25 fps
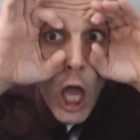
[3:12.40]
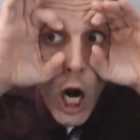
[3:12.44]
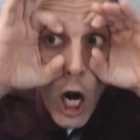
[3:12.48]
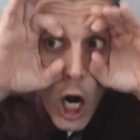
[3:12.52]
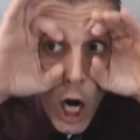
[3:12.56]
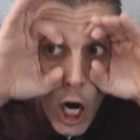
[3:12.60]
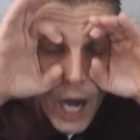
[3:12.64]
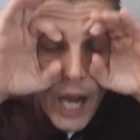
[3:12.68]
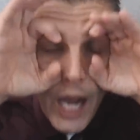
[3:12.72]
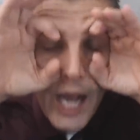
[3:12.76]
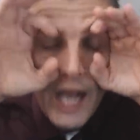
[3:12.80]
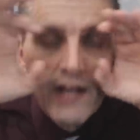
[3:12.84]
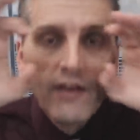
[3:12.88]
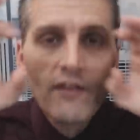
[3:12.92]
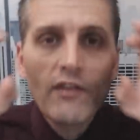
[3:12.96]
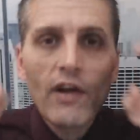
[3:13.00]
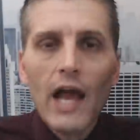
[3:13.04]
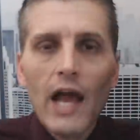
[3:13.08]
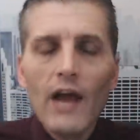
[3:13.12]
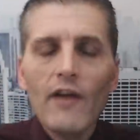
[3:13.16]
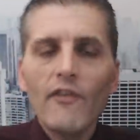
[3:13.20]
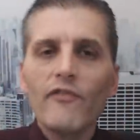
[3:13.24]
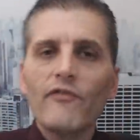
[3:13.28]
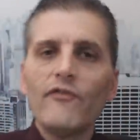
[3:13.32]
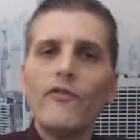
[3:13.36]
and, and
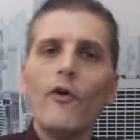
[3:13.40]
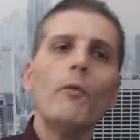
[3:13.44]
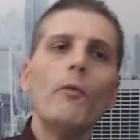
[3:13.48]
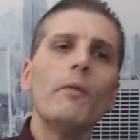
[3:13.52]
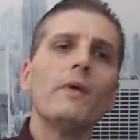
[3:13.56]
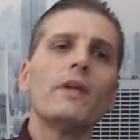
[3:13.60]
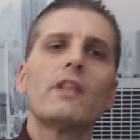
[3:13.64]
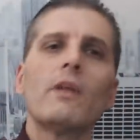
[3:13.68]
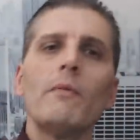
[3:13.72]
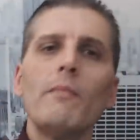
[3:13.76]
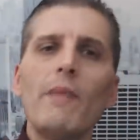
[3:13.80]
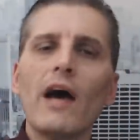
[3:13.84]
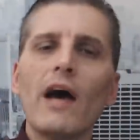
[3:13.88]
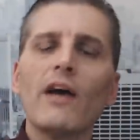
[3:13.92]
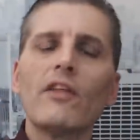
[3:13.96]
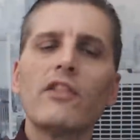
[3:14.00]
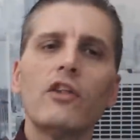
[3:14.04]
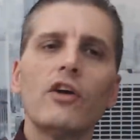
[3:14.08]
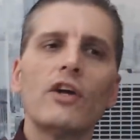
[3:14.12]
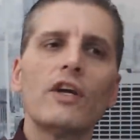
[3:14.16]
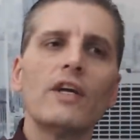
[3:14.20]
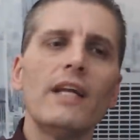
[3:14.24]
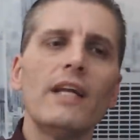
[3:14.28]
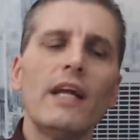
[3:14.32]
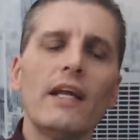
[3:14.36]
foam at the mouth
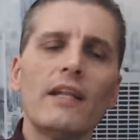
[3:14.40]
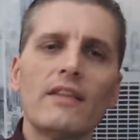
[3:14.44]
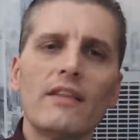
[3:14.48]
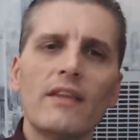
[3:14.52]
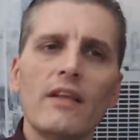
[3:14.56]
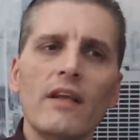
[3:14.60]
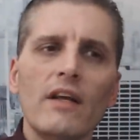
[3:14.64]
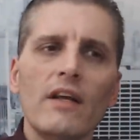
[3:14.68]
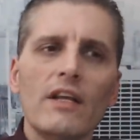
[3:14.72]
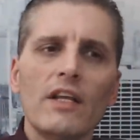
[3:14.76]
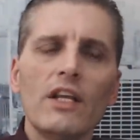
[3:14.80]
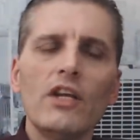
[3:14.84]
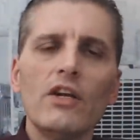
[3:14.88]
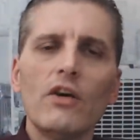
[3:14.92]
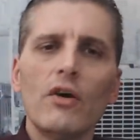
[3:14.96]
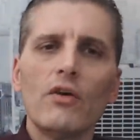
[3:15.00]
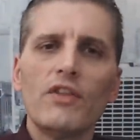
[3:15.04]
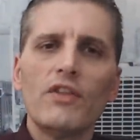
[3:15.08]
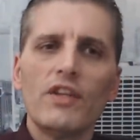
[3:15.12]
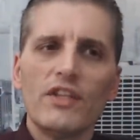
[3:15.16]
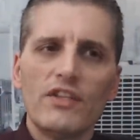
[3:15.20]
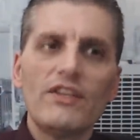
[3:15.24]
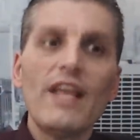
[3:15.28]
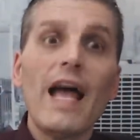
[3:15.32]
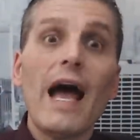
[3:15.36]
looking at, you know, the
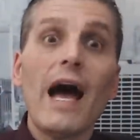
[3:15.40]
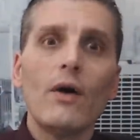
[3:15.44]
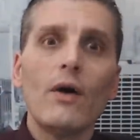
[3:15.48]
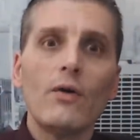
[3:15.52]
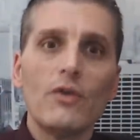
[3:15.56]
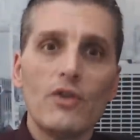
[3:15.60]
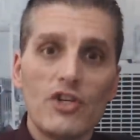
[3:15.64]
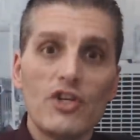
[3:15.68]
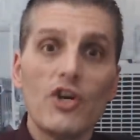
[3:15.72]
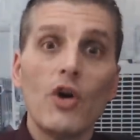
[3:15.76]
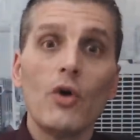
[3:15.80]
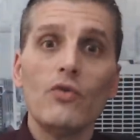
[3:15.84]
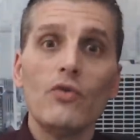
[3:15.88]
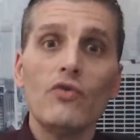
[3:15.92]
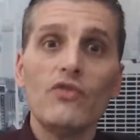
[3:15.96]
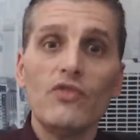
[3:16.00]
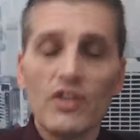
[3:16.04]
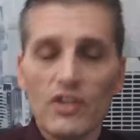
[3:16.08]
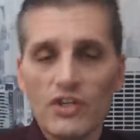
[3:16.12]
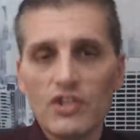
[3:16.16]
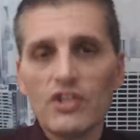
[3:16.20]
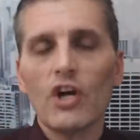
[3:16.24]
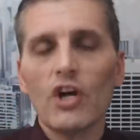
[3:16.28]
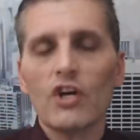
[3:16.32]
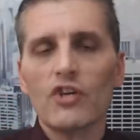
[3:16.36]
Dow Jones
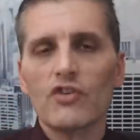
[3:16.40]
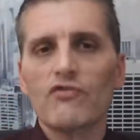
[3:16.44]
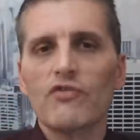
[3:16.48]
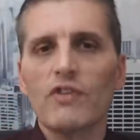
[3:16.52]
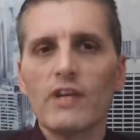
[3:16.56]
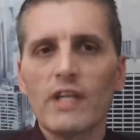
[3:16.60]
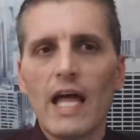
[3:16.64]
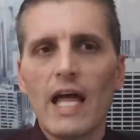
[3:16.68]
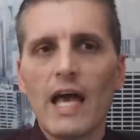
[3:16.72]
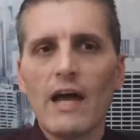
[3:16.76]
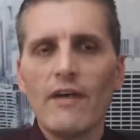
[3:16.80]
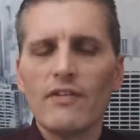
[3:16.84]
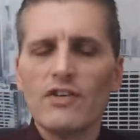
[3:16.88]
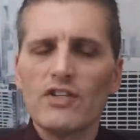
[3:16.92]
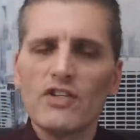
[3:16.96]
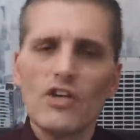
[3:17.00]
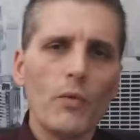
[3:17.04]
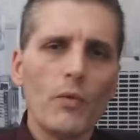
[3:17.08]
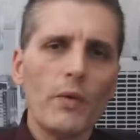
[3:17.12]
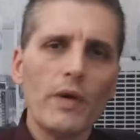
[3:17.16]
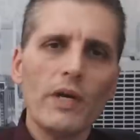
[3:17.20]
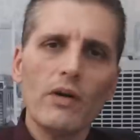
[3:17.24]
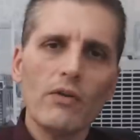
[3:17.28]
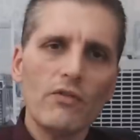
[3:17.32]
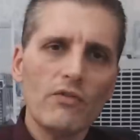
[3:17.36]
Industrial Average. No, we
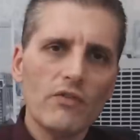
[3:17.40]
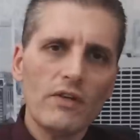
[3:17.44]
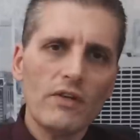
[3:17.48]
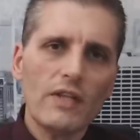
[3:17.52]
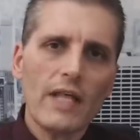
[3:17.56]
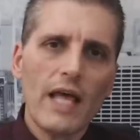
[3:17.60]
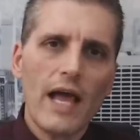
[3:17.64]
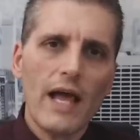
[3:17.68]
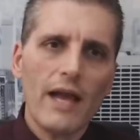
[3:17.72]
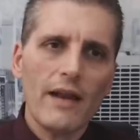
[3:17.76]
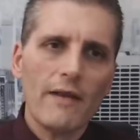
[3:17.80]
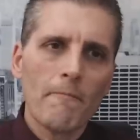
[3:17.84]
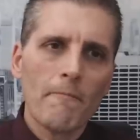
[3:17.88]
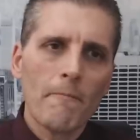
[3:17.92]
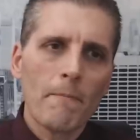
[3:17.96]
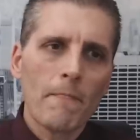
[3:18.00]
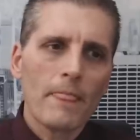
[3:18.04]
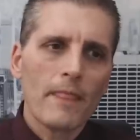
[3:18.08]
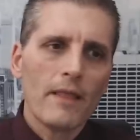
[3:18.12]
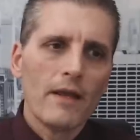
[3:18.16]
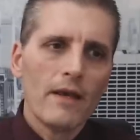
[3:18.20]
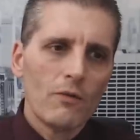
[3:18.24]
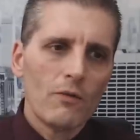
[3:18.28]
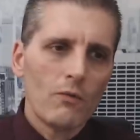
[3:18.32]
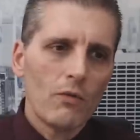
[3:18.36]
don't do that.
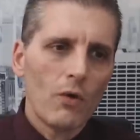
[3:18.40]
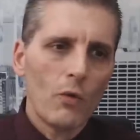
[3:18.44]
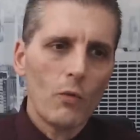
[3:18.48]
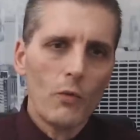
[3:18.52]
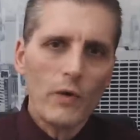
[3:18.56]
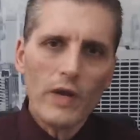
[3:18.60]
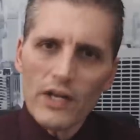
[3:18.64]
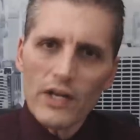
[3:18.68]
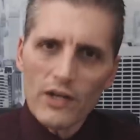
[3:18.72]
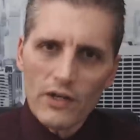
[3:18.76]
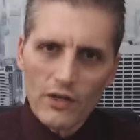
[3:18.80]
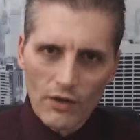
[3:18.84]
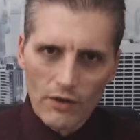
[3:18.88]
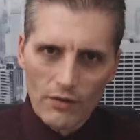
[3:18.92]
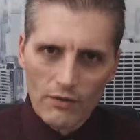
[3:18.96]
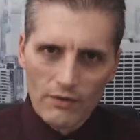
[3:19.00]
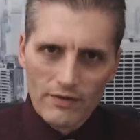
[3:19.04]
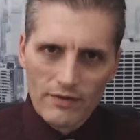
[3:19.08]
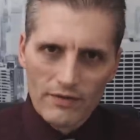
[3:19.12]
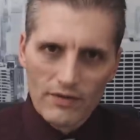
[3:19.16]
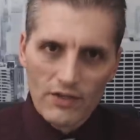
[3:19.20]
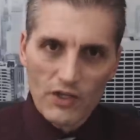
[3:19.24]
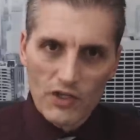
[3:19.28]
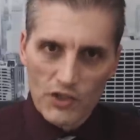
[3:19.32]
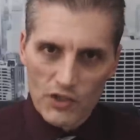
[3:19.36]
What we do,
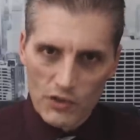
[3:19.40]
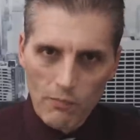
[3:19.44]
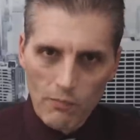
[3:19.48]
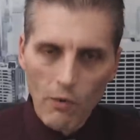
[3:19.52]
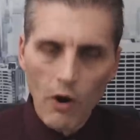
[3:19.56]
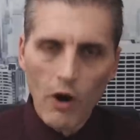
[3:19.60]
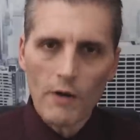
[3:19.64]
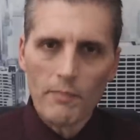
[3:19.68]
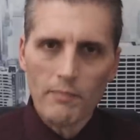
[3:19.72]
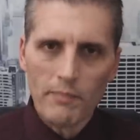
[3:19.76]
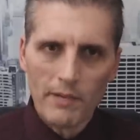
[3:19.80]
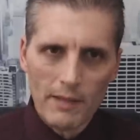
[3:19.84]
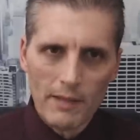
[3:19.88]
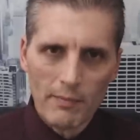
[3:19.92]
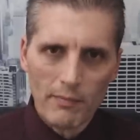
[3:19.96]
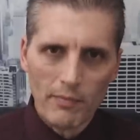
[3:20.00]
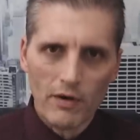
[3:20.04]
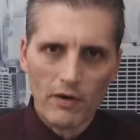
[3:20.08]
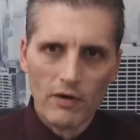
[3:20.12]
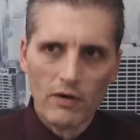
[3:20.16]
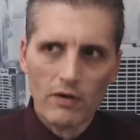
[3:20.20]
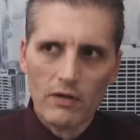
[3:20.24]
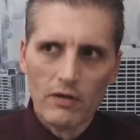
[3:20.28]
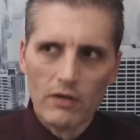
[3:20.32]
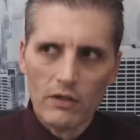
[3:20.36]
the smart
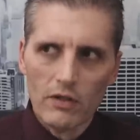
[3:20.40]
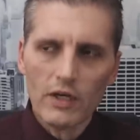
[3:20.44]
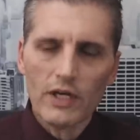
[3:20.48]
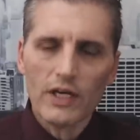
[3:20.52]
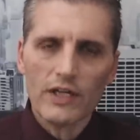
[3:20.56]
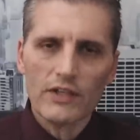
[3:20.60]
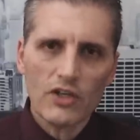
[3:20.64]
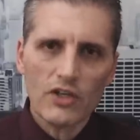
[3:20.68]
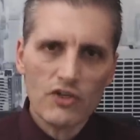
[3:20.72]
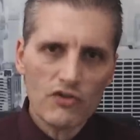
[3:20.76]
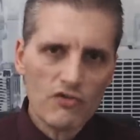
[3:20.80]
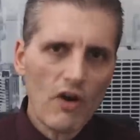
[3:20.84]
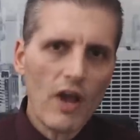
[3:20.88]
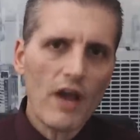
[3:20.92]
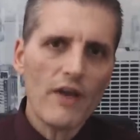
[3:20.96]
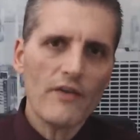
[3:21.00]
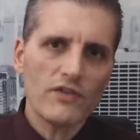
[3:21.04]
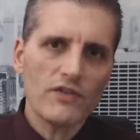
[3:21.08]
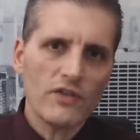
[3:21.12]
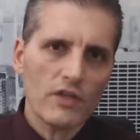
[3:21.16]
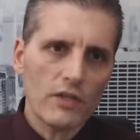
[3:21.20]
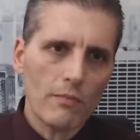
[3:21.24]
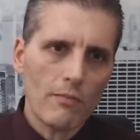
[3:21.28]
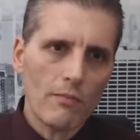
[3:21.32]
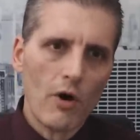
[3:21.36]
people, look at the drivers of
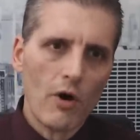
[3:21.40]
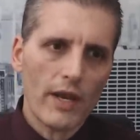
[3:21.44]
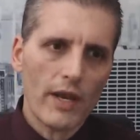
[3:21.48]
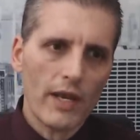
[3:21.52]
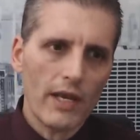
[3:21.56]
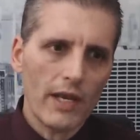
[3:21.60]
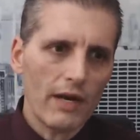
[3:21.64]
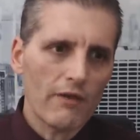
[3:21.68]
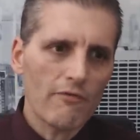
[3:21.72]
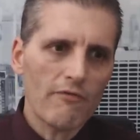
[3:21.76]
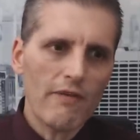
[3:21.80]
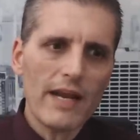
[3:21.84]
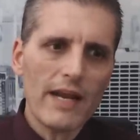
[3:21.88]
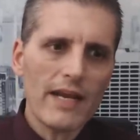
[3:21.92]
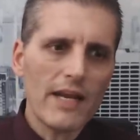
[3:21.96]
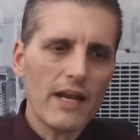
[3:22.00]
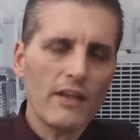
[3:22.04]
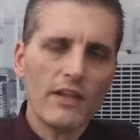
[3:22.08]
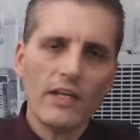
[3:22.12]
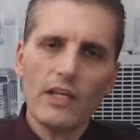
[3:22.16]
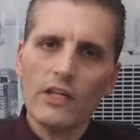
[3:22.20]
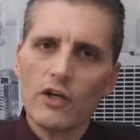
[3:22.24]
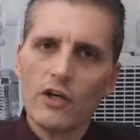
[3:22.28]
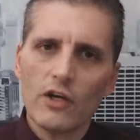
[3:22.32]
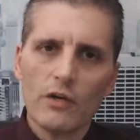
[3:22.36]
the market. And right now, they're
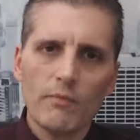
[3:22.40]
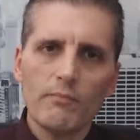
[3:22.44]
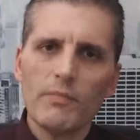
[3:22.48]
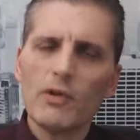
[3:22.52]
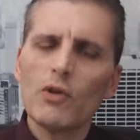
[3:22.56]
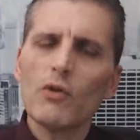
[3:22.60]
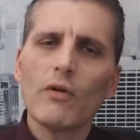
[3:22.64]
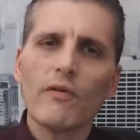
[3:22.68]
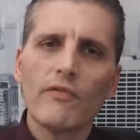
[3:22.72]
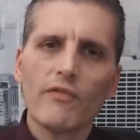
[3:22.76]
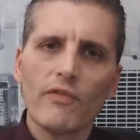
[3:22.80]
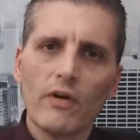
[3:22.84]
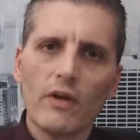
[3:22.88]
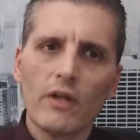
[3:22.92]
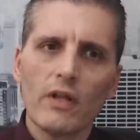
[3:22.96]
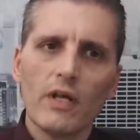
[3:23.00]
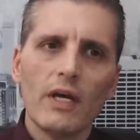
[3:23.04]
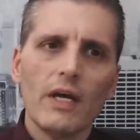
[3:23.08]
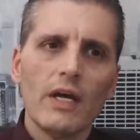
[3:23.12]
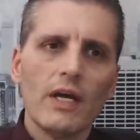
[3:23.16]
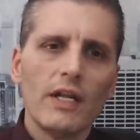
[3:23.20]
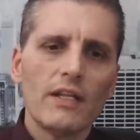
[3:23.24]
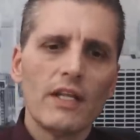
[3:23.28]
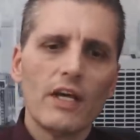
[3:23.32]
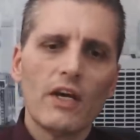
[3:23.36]
looking beautiful.
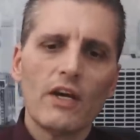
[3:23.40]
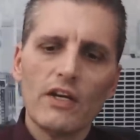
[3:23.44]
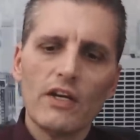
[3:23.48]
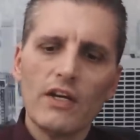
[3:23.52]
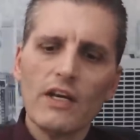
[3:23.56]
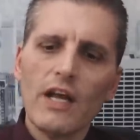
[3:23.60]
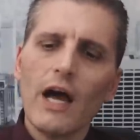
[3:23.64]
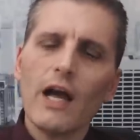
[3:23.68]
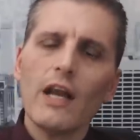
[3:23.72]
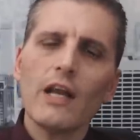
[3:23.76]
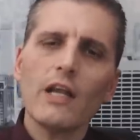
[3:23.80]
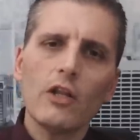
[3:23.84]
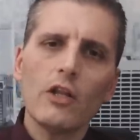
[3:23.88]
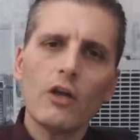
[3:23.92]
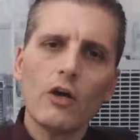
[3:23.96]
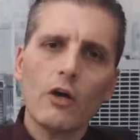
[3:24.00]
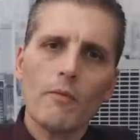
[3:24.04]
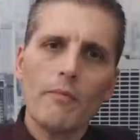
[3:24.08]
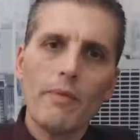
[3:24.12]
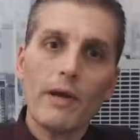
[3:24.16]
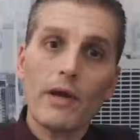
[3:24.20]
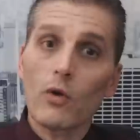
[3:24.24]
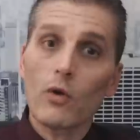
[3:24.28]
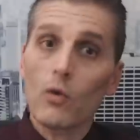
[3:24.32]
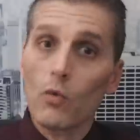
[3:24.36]
They could not look
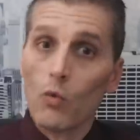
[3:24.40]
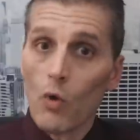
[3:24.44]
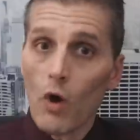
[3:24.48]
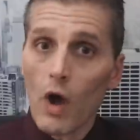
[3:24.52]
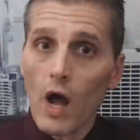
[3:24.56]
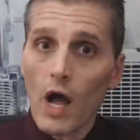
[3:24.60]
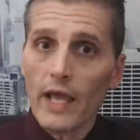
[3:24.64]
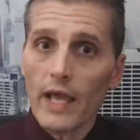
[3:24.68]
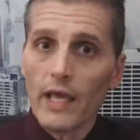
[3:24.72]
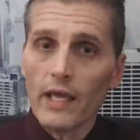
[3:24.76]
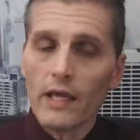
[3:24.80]
better. Why?